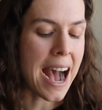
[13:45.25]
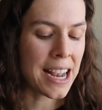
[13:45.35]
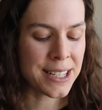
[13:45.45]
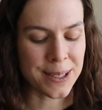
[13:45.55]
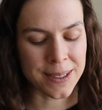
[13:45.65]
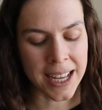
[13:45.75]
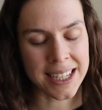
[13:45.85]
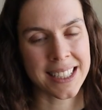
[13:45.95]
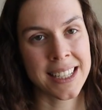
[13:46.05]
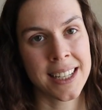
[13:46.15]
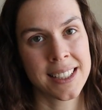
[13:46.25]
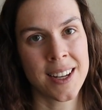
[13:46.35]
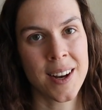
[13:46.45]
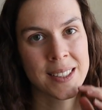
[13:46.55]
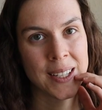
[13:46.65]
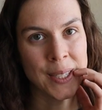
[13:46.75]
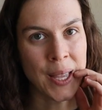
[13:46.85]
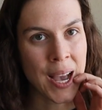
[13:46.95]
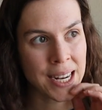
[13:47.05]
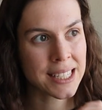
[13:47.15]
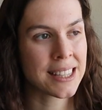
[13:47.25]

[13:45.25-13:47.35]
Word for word: I do like to knit socks a lot.